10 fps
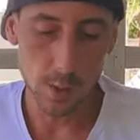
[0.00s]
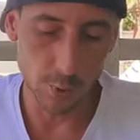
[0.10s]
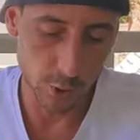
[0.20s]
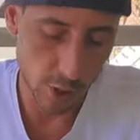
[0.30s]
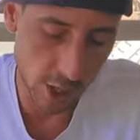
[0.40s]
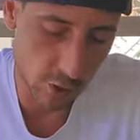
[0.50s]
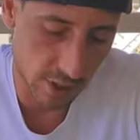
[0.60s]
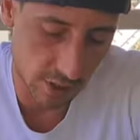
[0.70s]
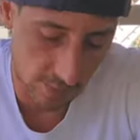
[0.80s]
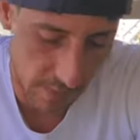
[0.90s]
Put your
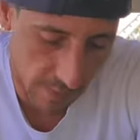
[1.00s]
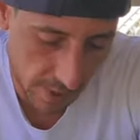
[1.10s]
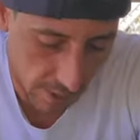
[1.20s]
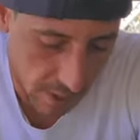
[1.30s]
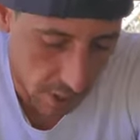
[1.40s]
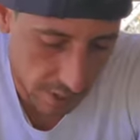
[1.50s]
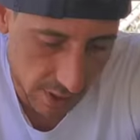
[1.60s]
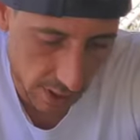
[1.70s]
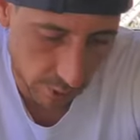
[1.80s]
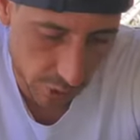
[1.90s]
address in the PayPal notes
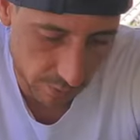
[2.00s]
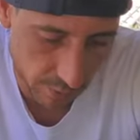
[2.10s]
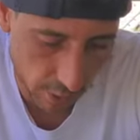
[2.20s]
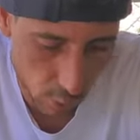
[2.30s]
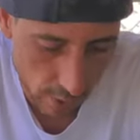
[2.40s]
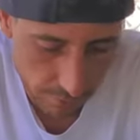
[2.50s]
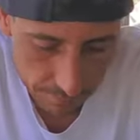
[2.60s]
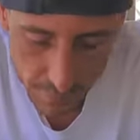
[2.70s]
and I'll ship you the coin.